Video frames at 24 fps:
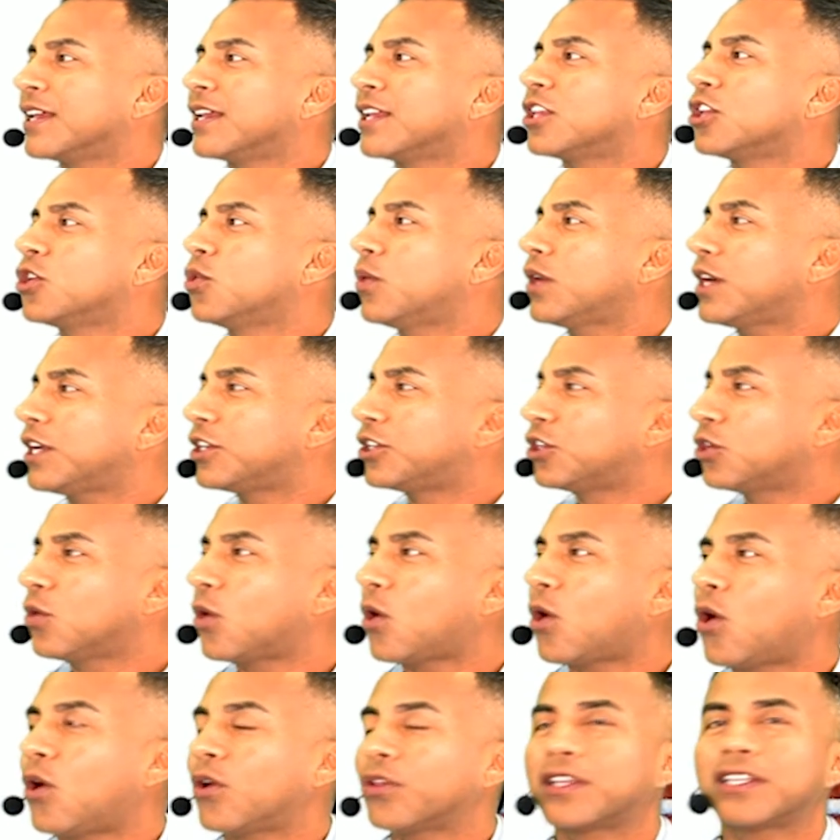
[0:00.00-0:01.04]
You want to do
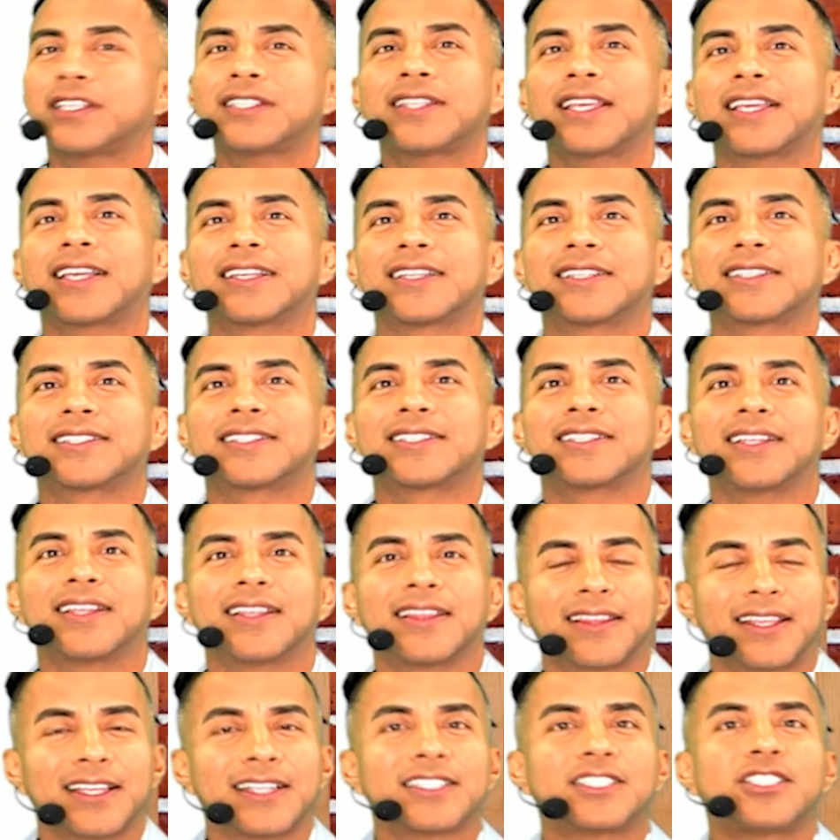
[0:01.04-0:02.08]
all these things
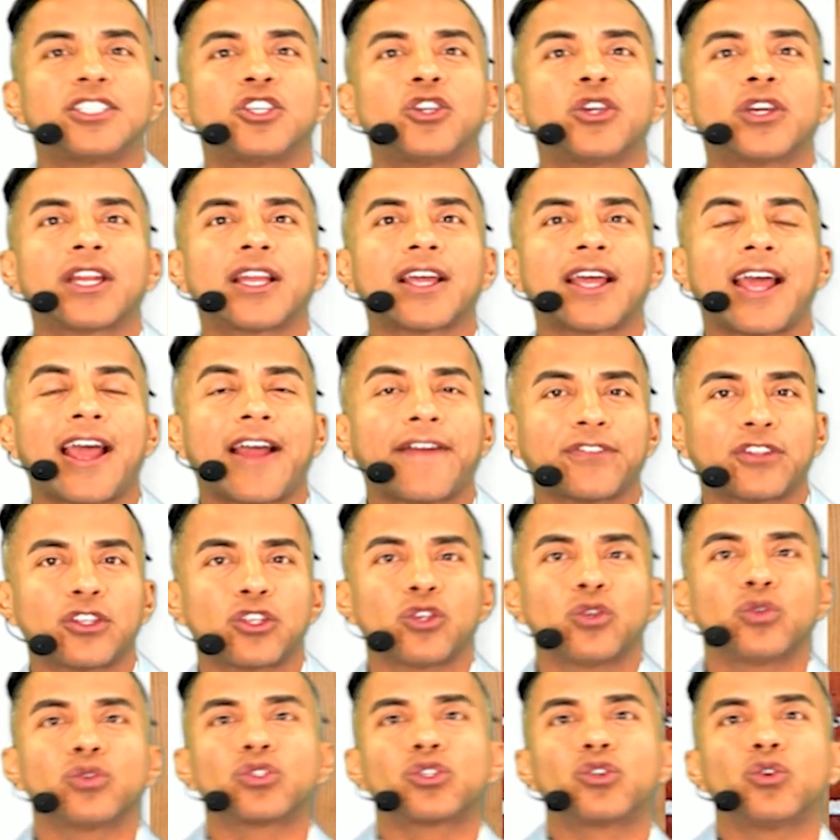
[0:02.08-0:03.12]
that you're going to have to
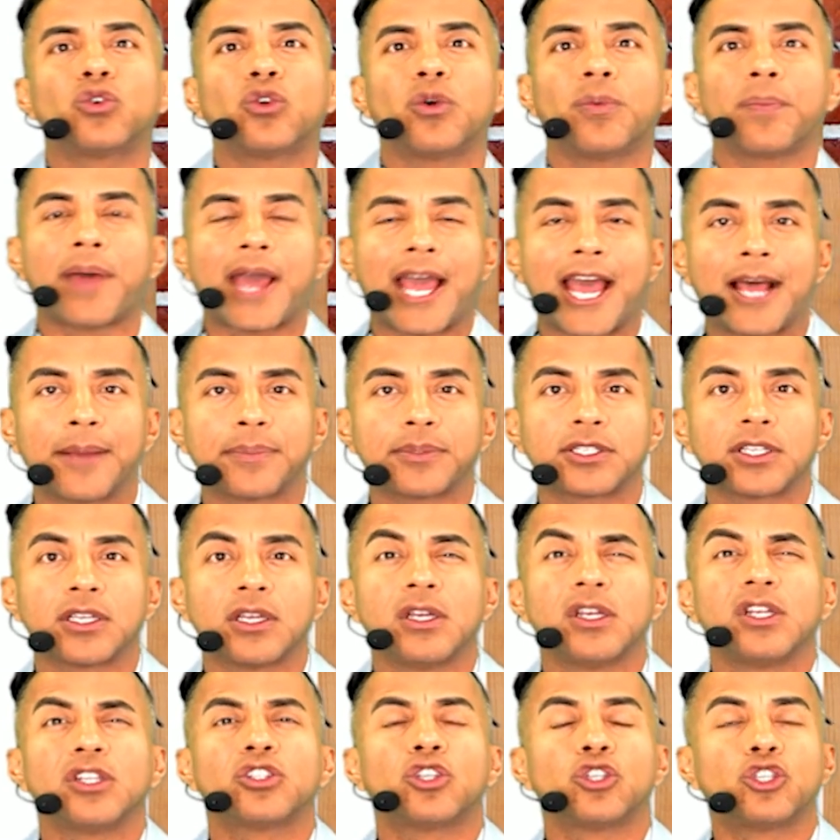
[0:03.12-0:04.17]
use Google Maps
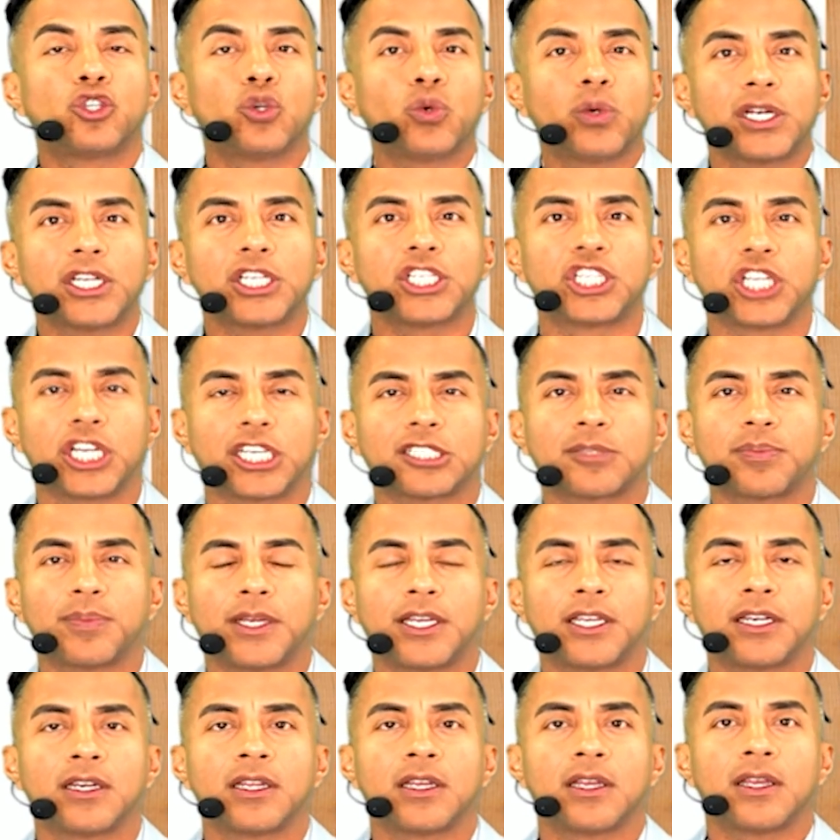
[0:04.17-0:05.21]
to do an
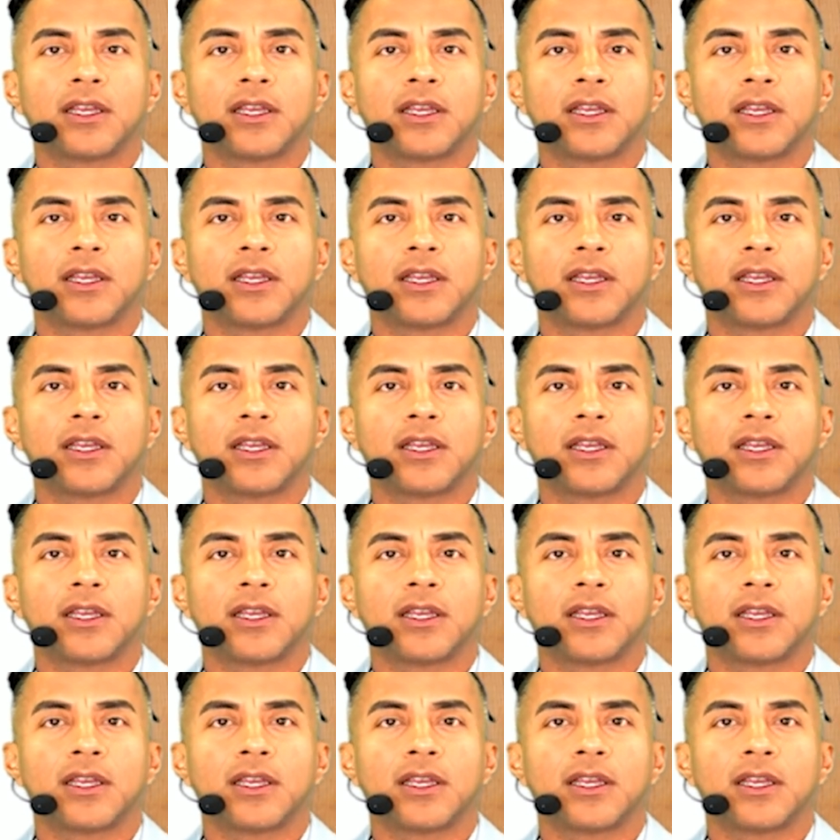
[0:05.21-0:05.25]
adjustment.